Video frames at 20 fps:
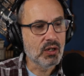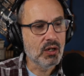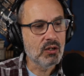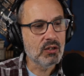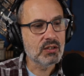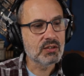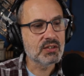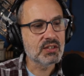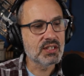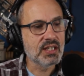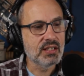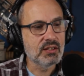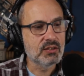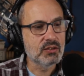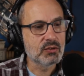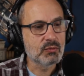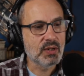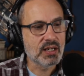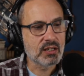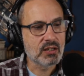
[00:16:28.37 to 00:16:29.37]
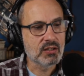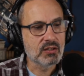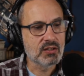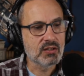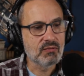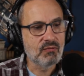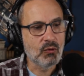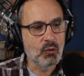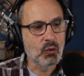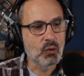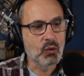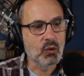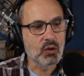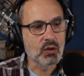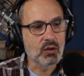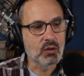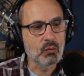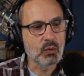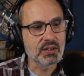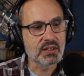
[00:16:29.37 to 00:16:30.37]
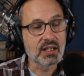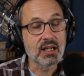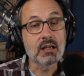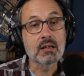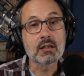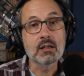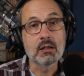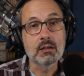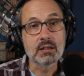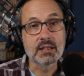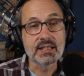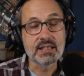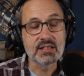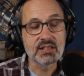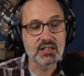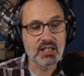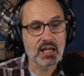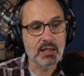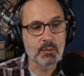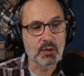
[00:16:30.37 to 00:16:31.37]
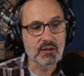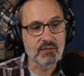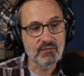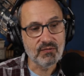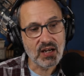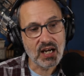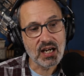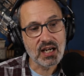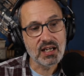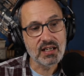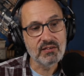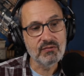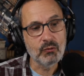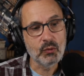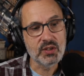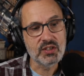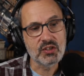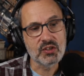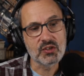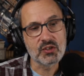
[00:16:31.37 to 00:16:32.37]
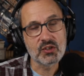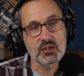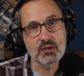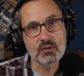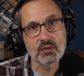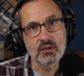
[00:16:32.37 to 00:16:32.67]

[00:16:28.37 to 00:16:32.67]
all sales records for what they are calling Cyber 5, which is